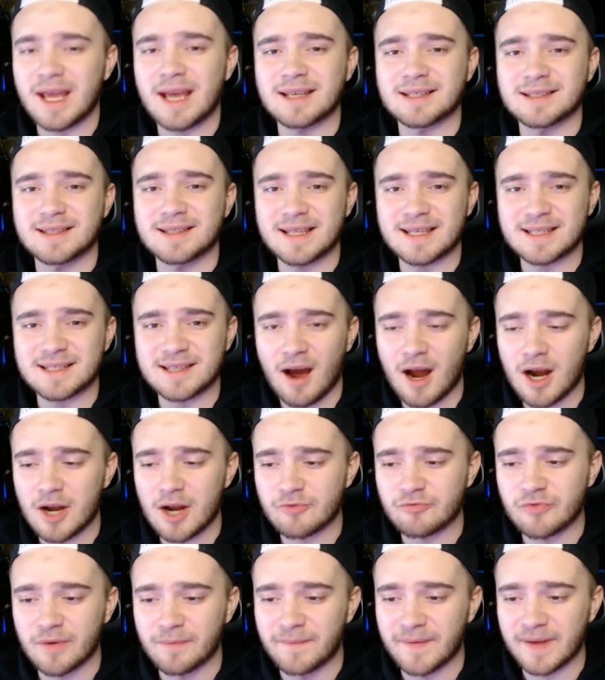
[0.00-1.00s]
yes, this kind
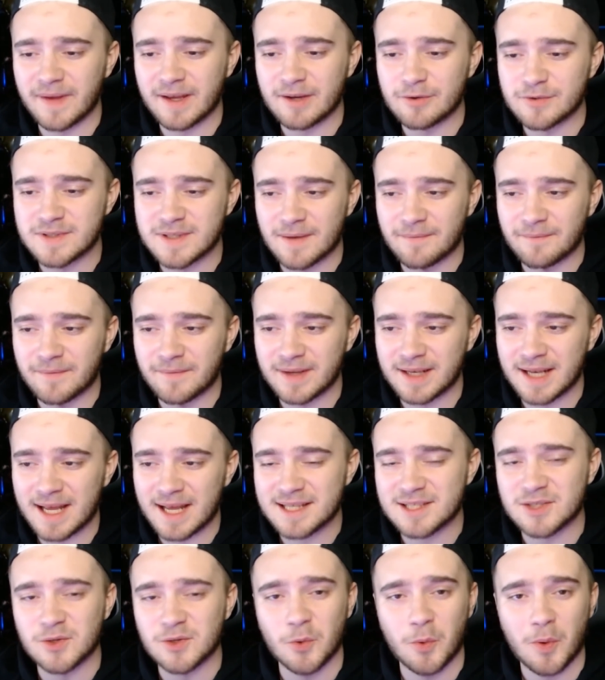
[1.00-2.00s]
of reveals something
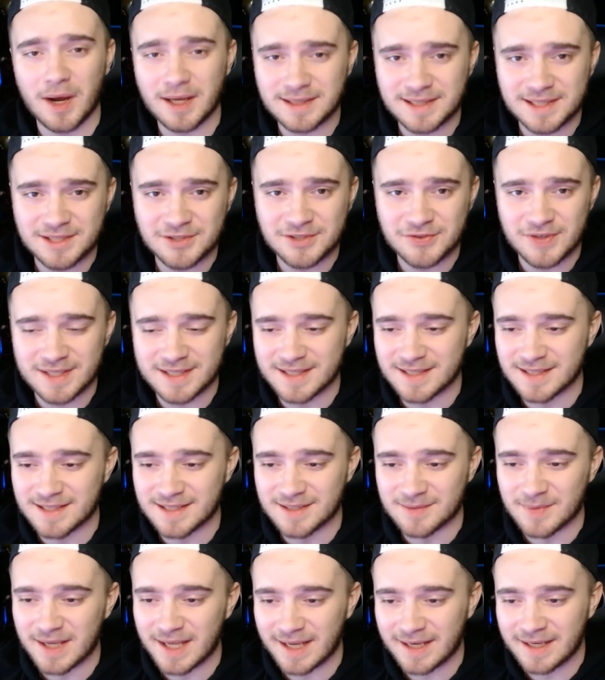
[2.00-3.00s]
that is quite interesting
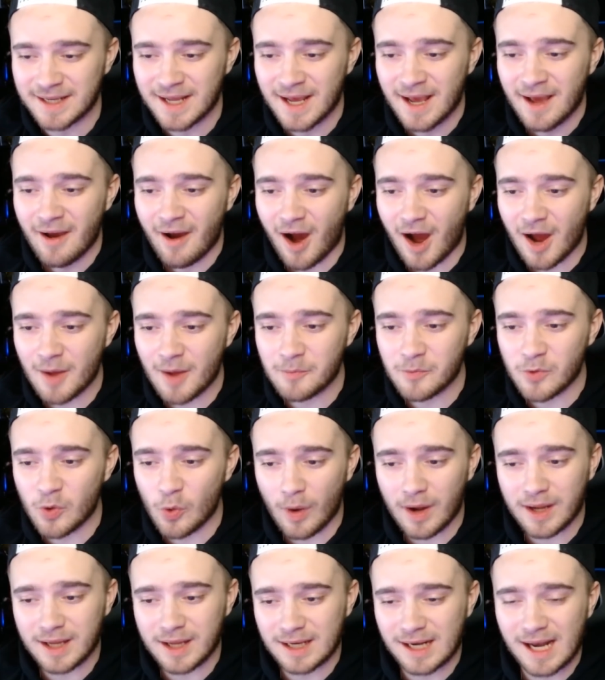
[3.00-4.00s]
to me, and I'm
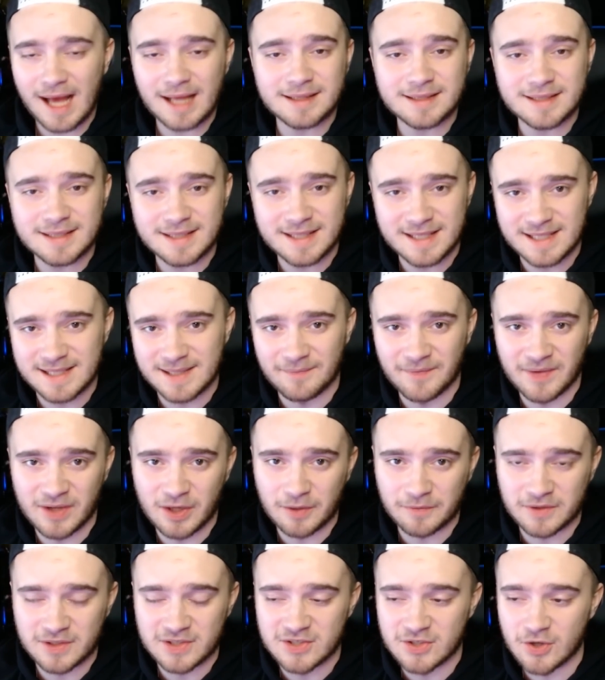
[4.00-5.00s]
quite glad to see something
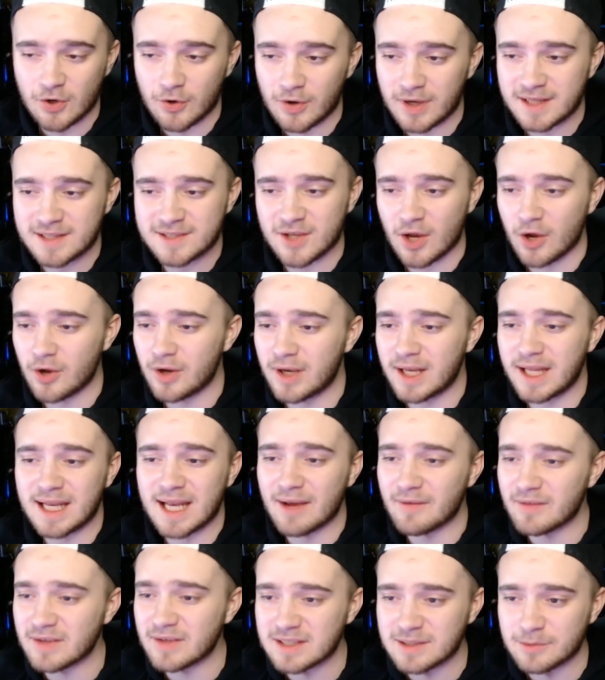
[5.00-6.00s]
of the sort. It's only
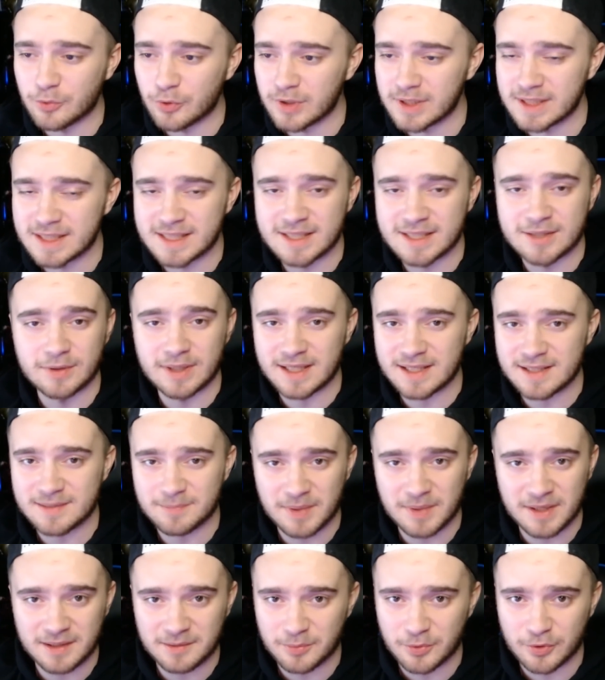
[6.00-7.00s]
inevitable until these
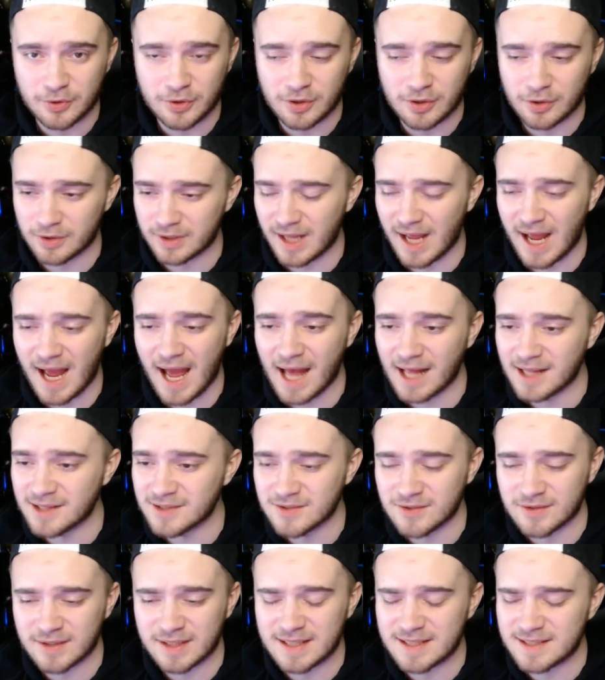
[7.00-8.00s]
people got their
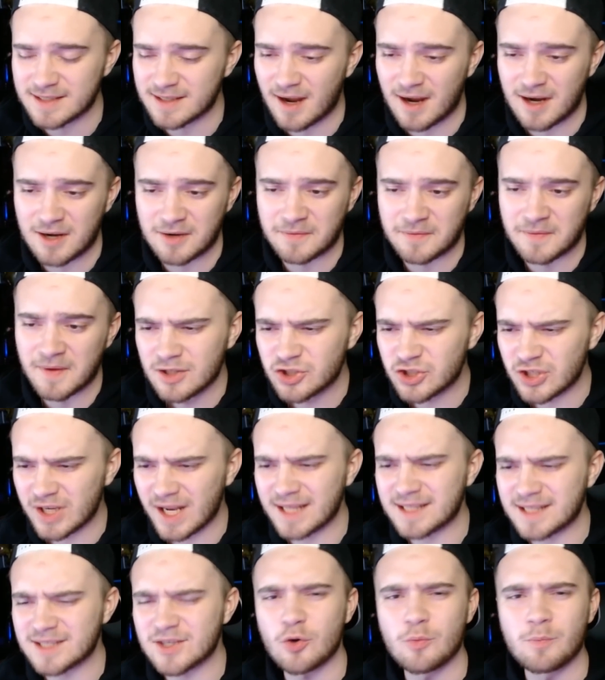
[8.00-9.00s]
hands on these kind of
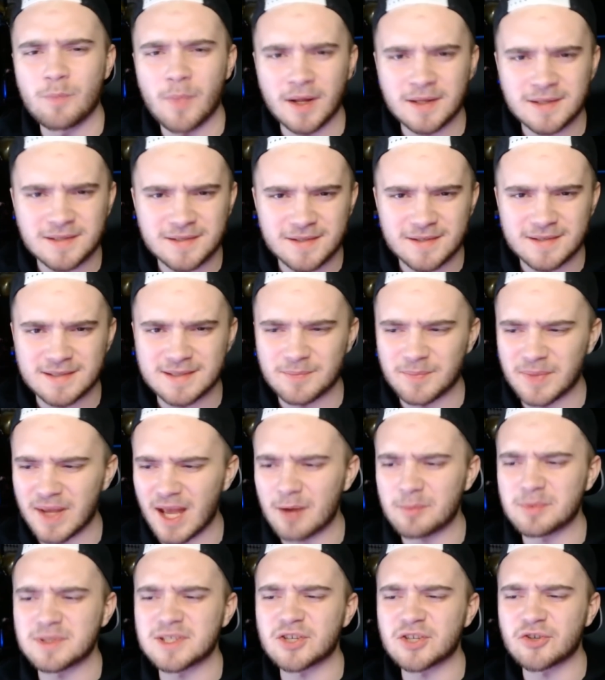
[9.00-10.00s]
genetical monsters and be
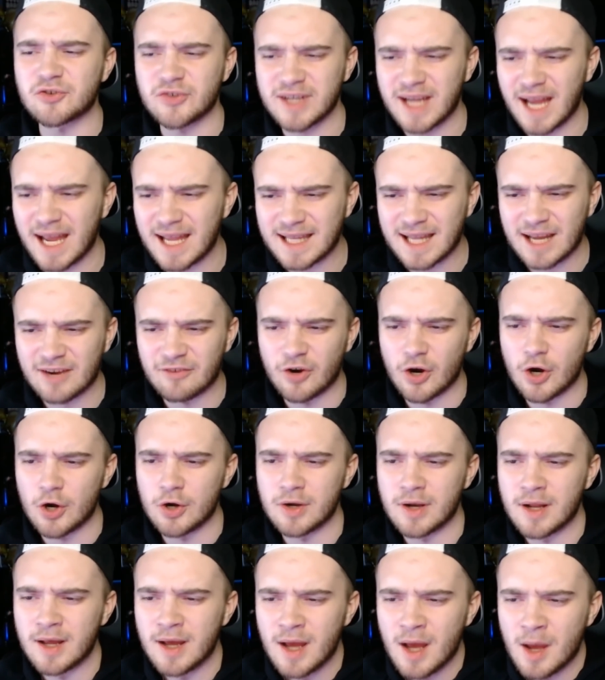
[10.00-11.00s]
able to create their
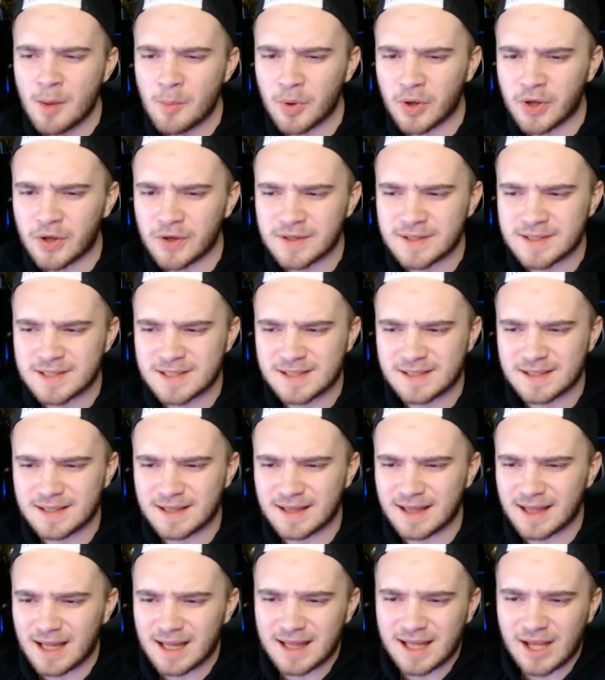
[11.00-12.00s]
own, because
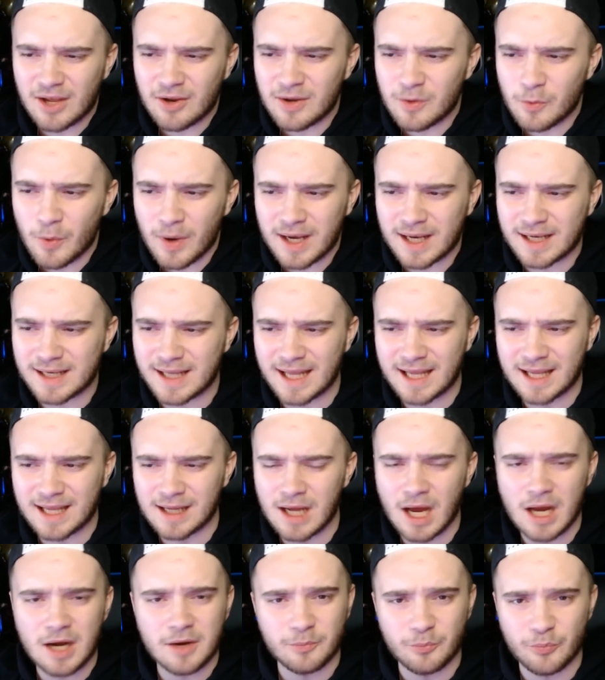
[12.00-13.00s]
the only way that they
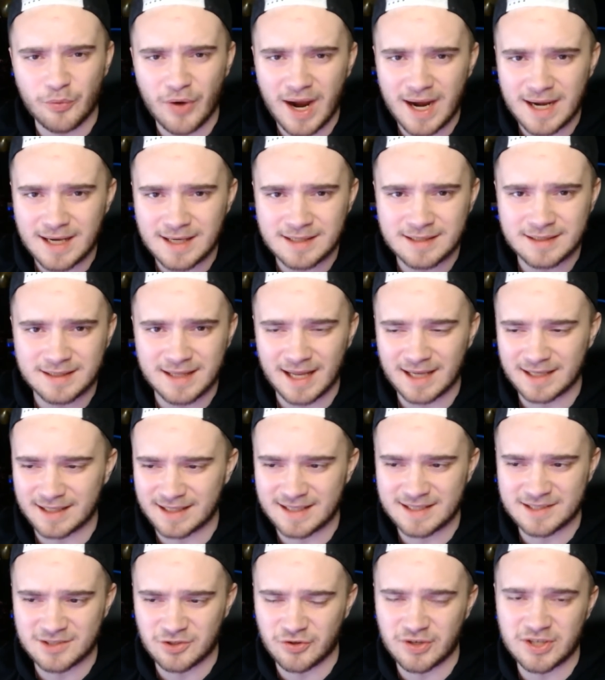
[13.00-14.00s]
can kind of brand that
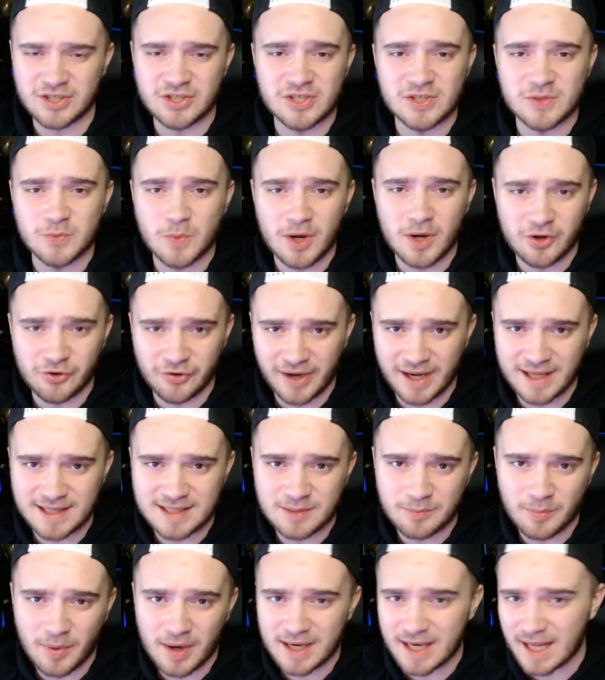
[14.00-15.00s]
these creatures were
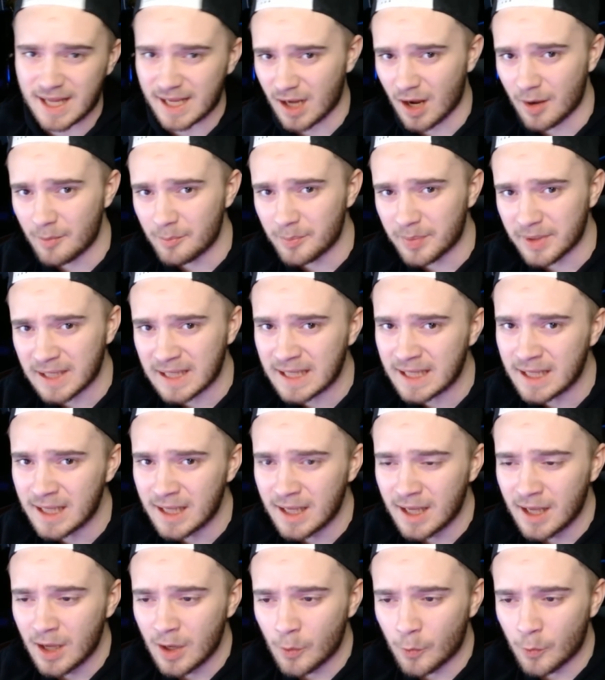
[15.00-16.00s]
created by their company
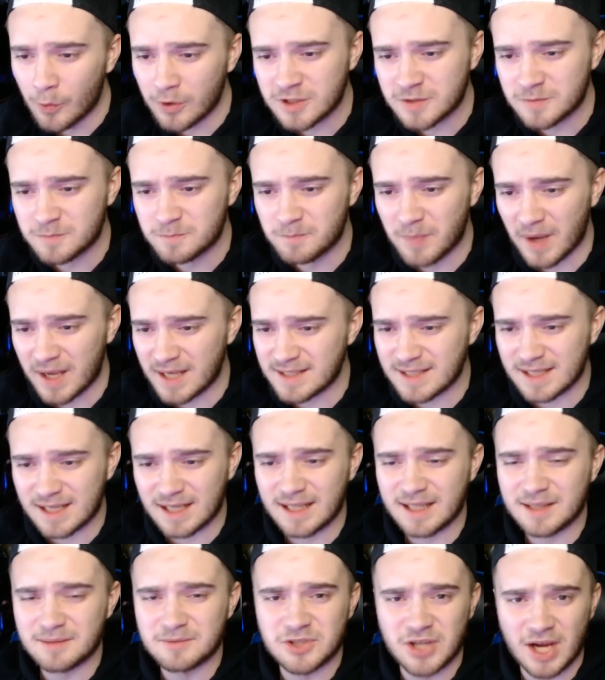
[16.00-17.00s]
was
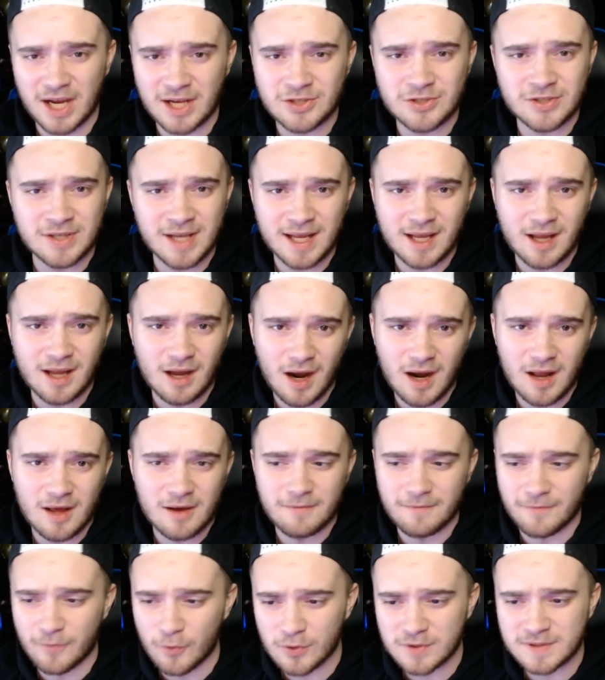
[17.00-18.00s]
basically changing their
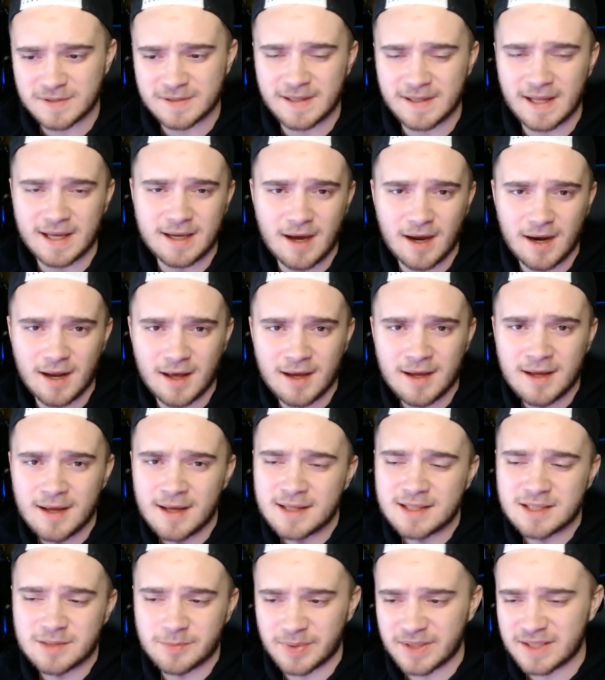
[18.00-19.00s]
colour, forcing their colour
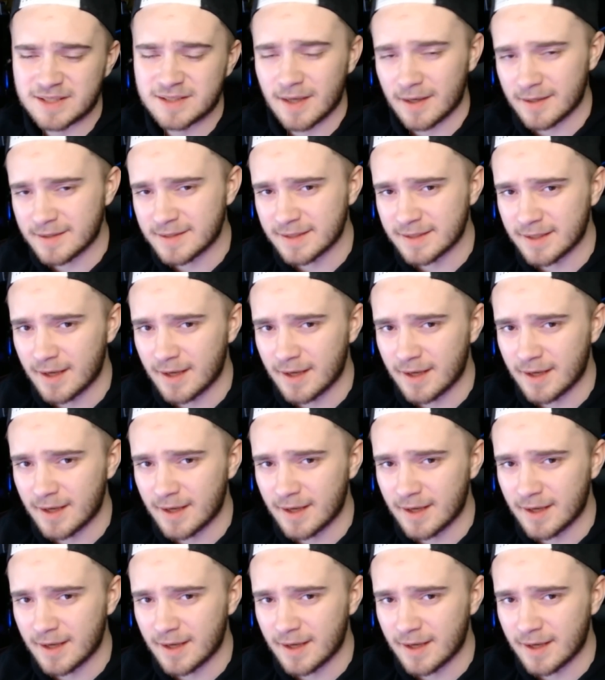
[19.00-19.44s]
to be certain